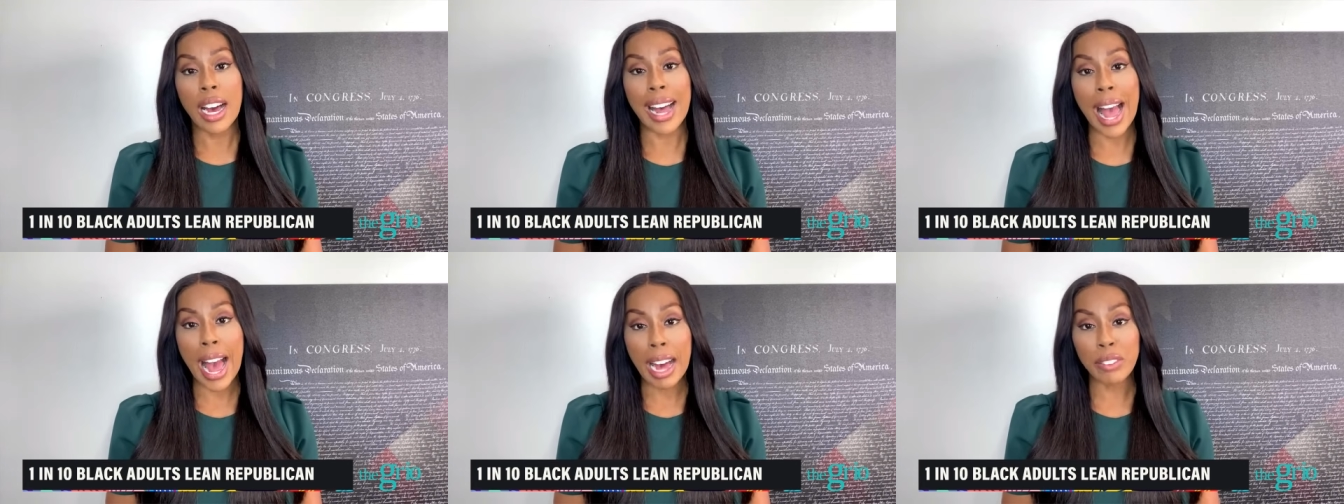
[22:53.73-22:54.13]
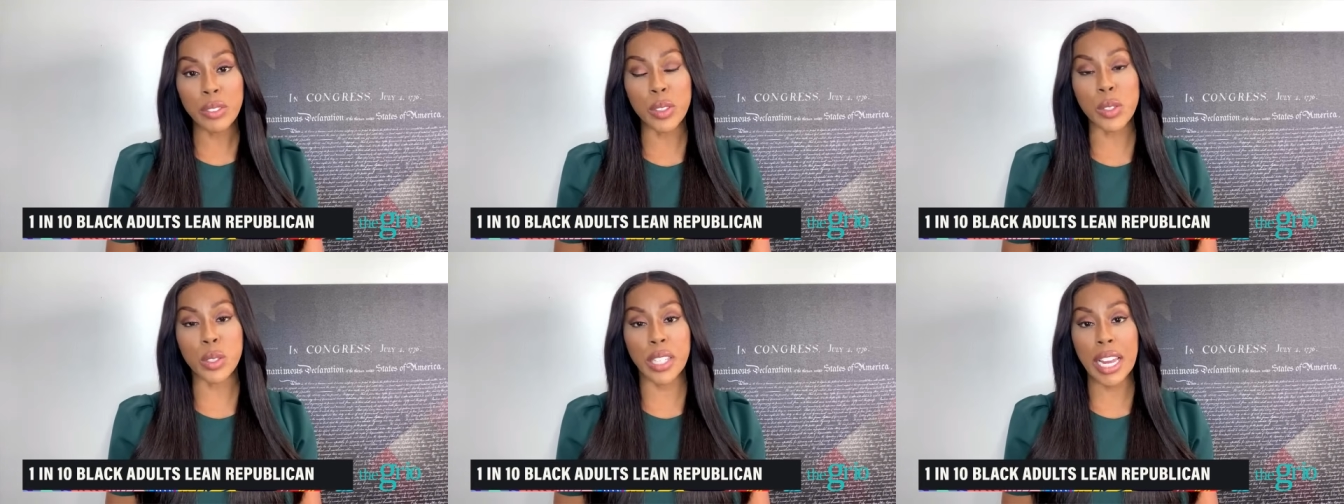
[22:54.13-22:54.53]
uh,
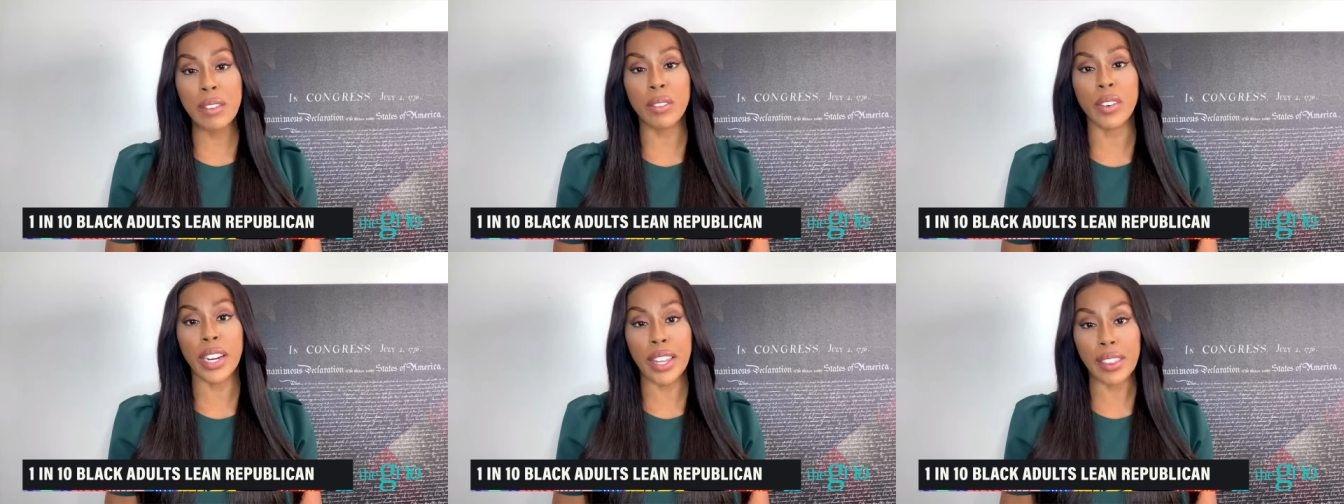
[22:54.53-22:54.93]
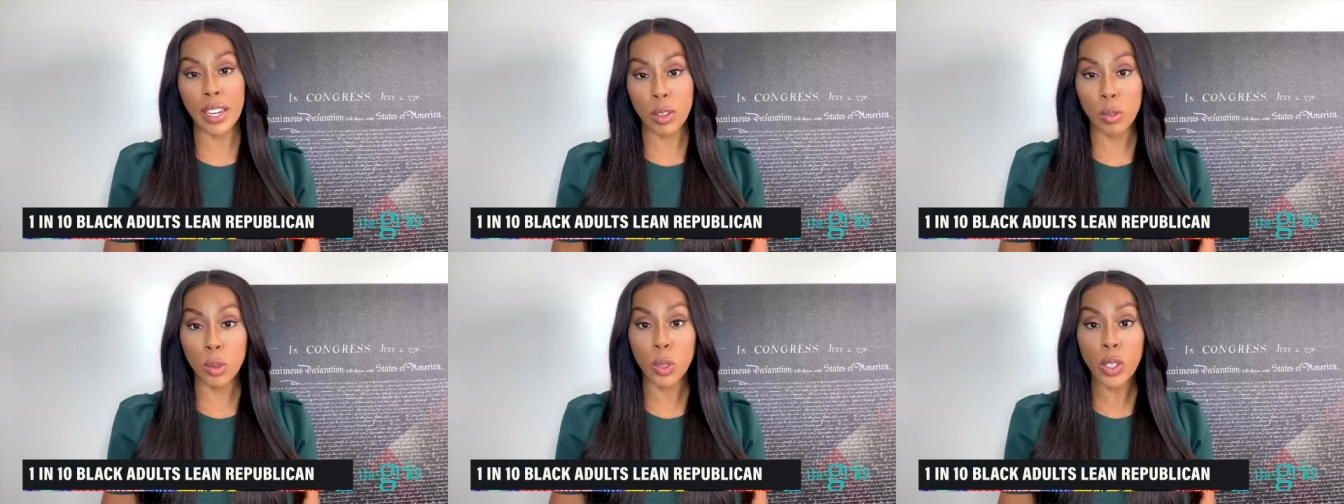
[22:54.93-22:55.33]
after slavery, and
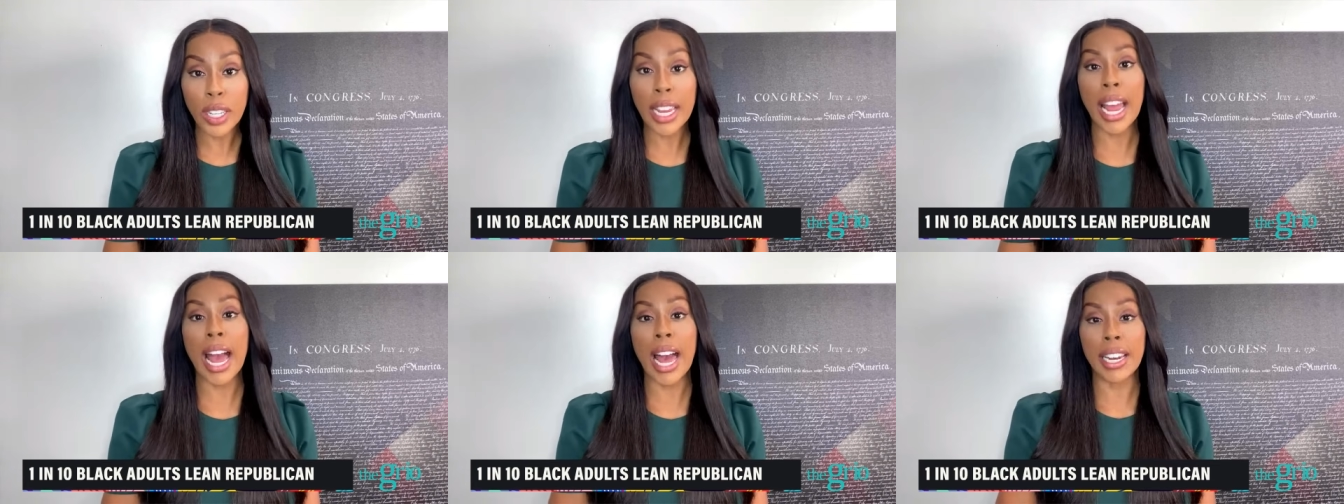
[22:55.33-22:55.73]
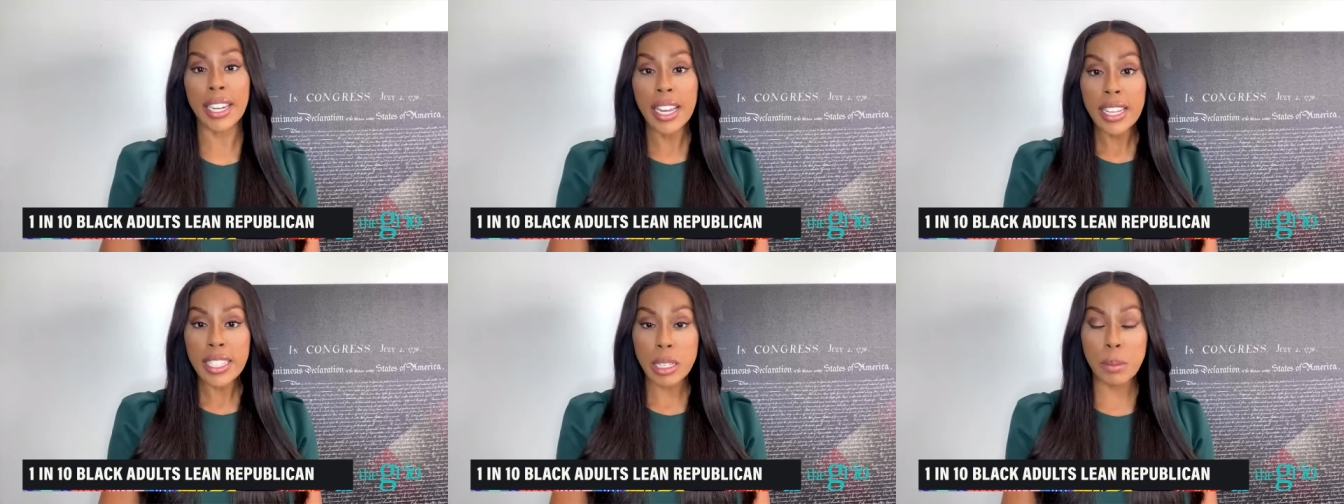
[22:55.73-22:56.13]
then you look at
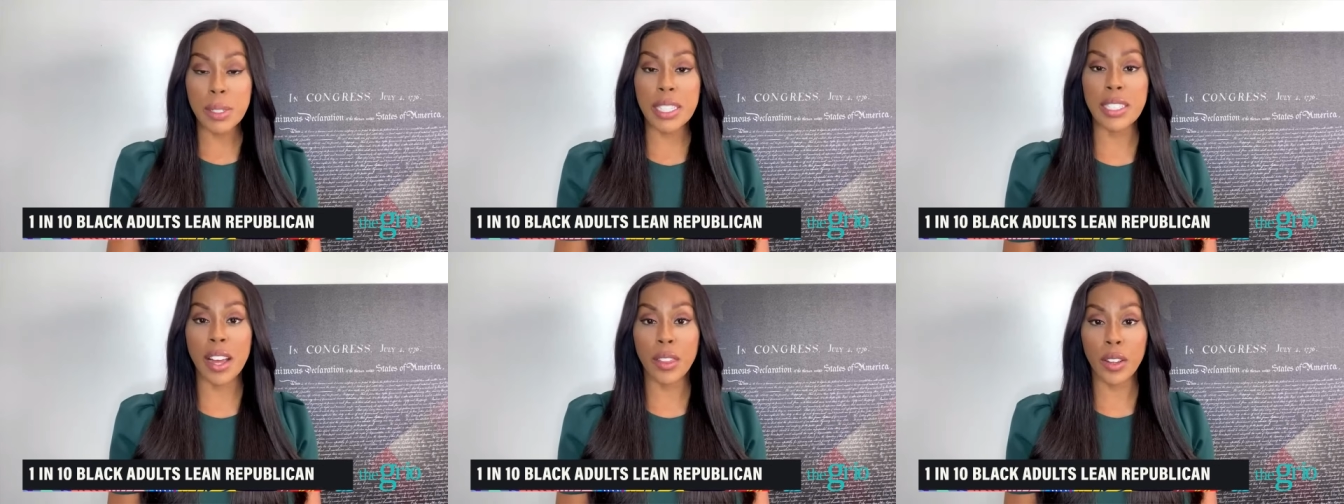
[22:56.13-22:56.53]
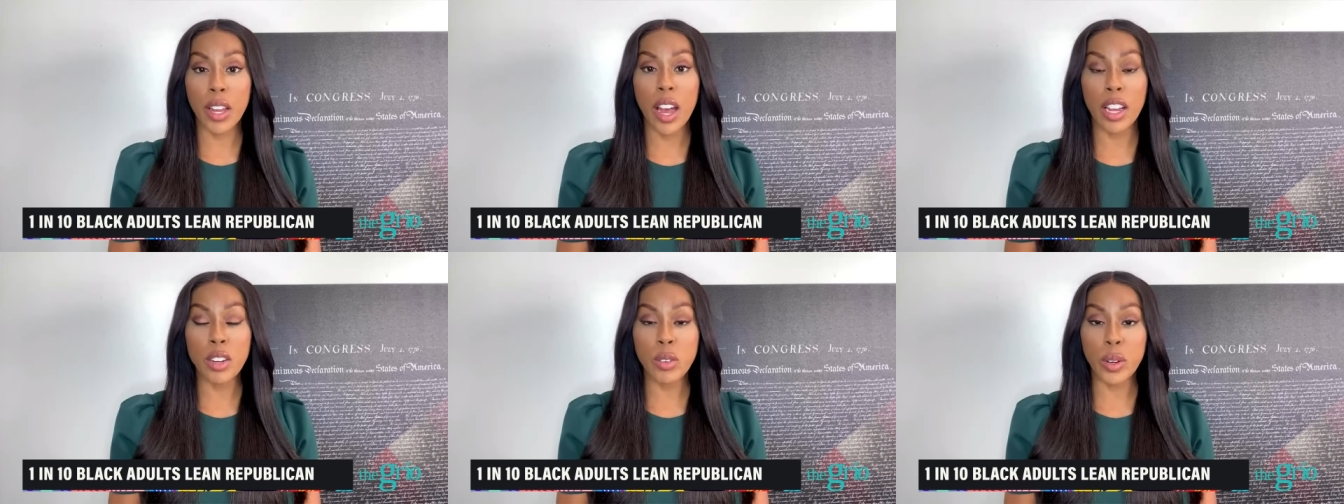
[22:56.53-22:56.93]
some of these other
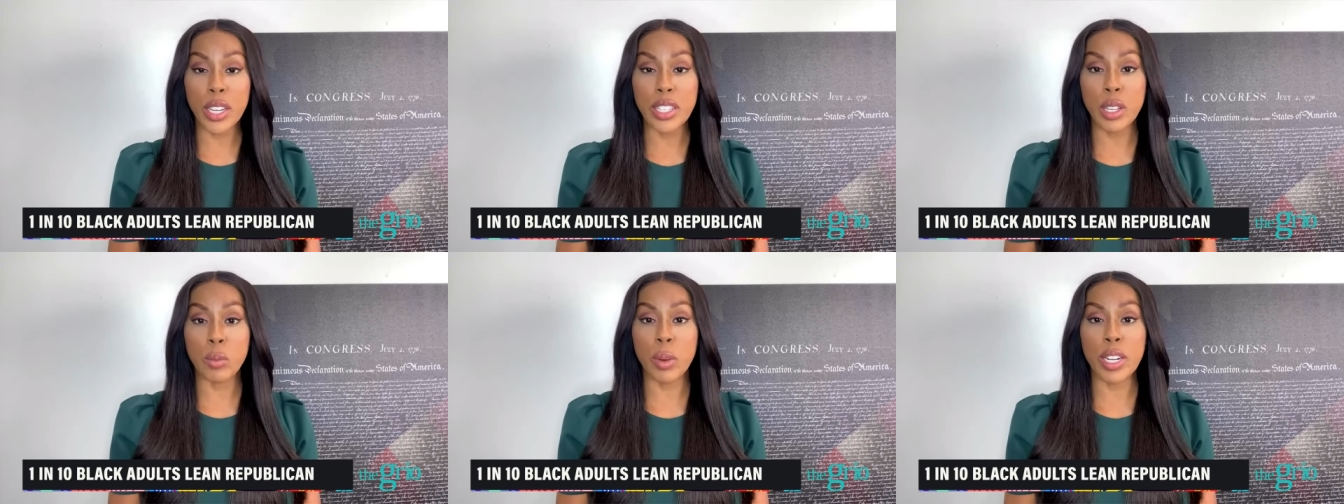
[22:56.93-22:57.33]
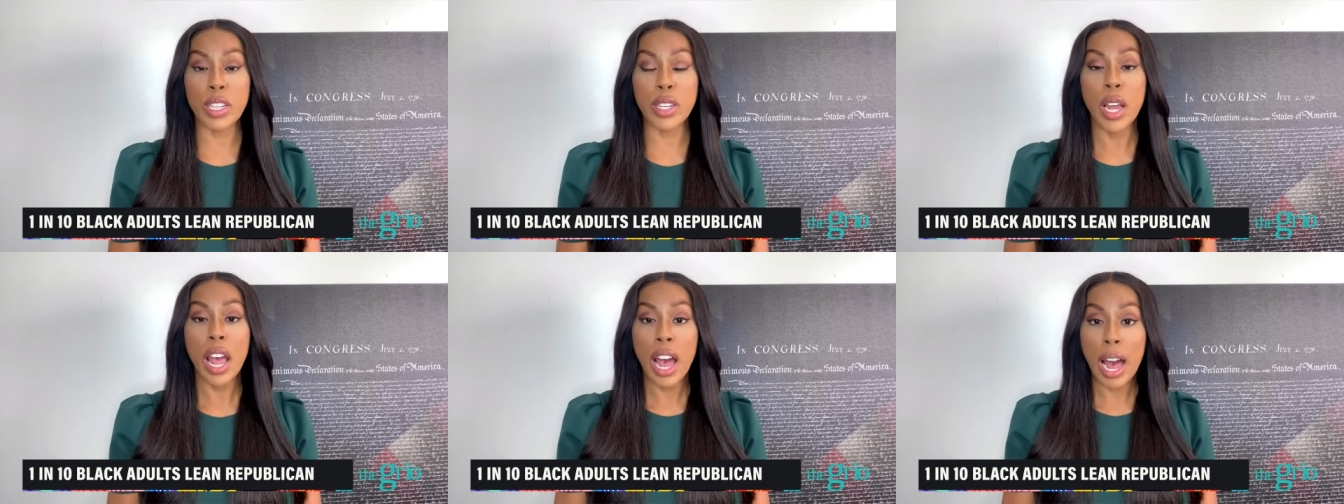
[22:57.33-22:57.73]
countries in
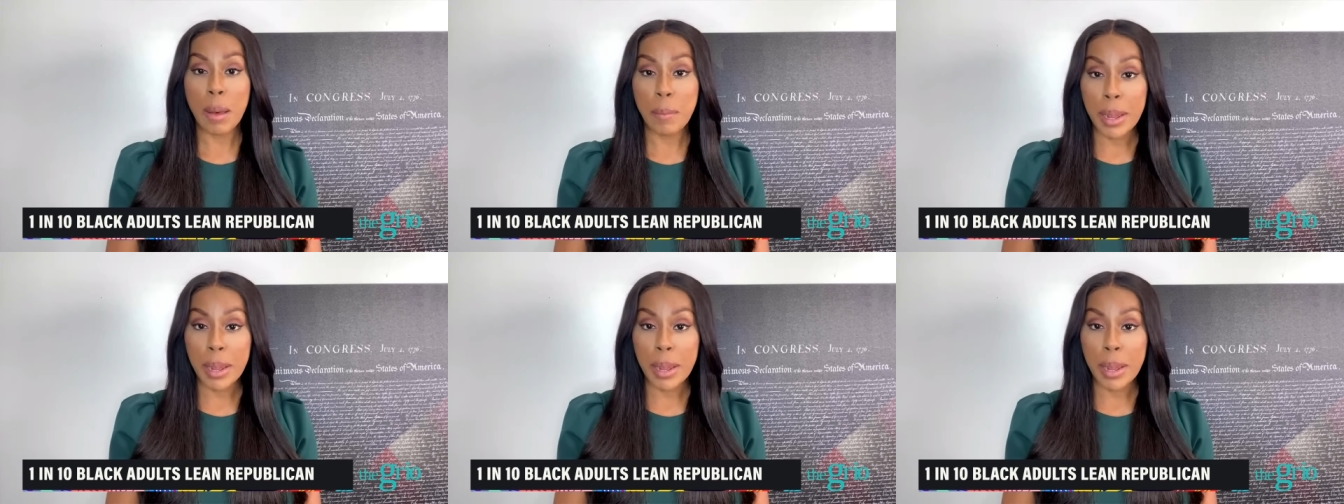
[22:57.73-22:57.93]
which uh,